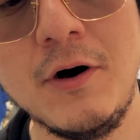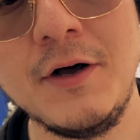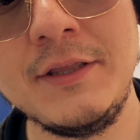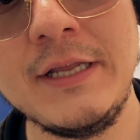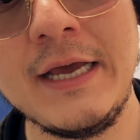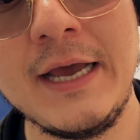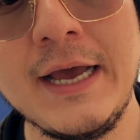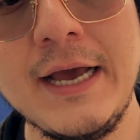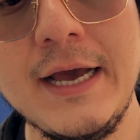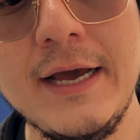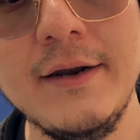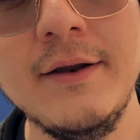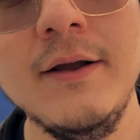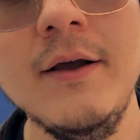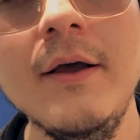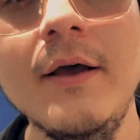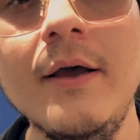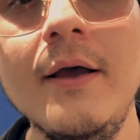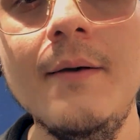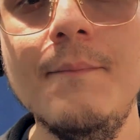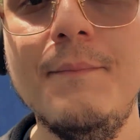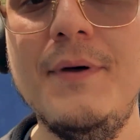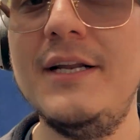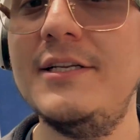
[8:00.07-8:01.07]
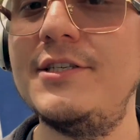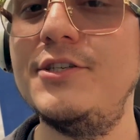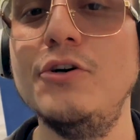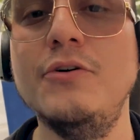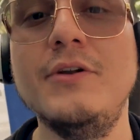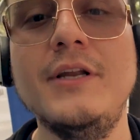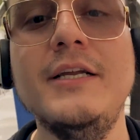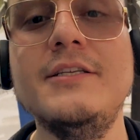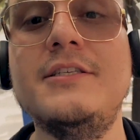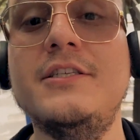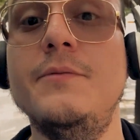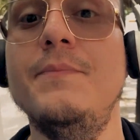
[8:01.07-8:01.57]
on the head, but it
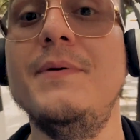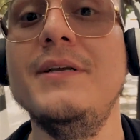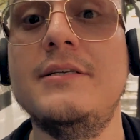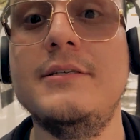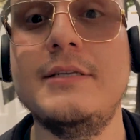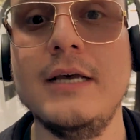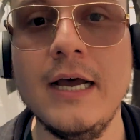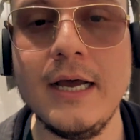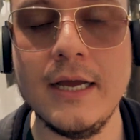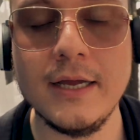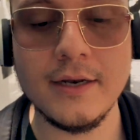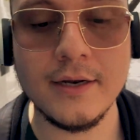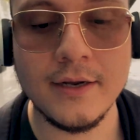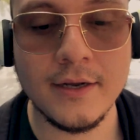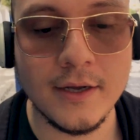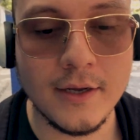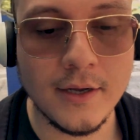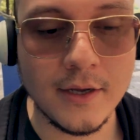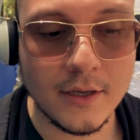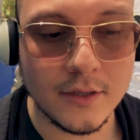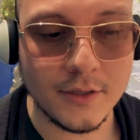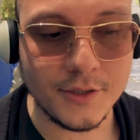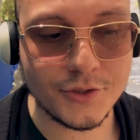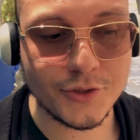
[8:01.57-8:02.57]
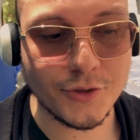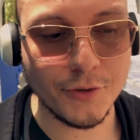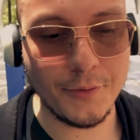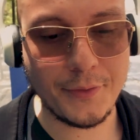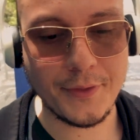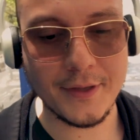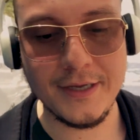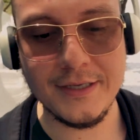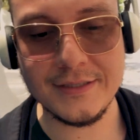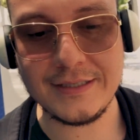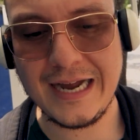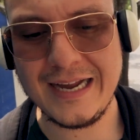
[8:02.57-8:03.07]
still needs to be said. The
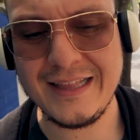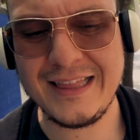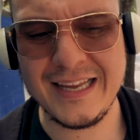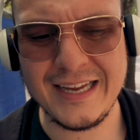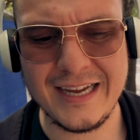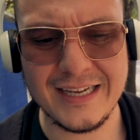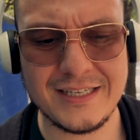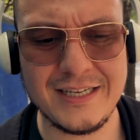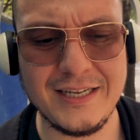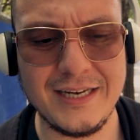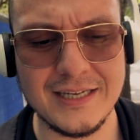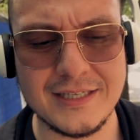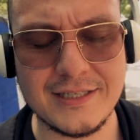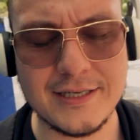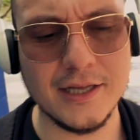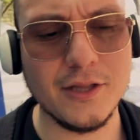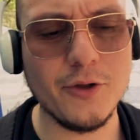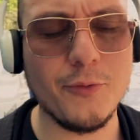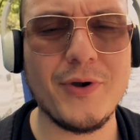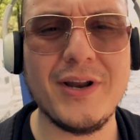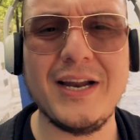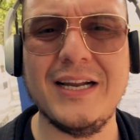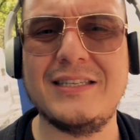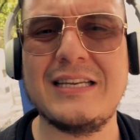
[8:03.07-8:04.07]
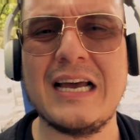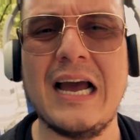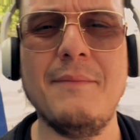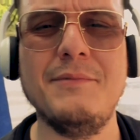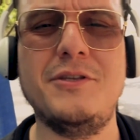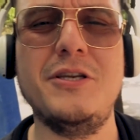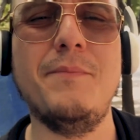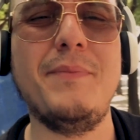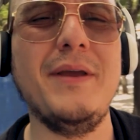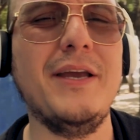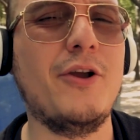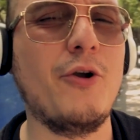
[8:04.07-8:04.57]
truth is, I think it's an exhilarating
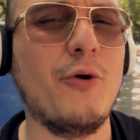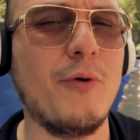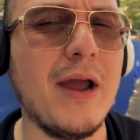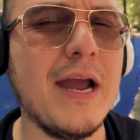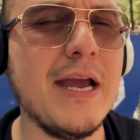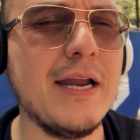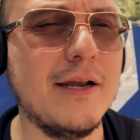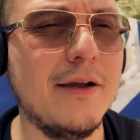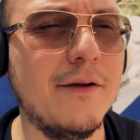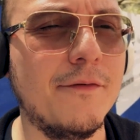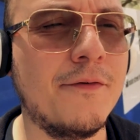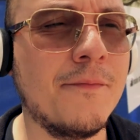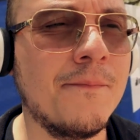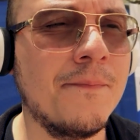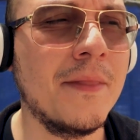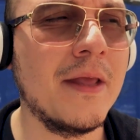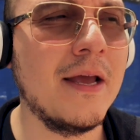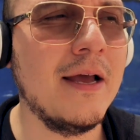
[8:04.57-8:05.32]
time to be creative.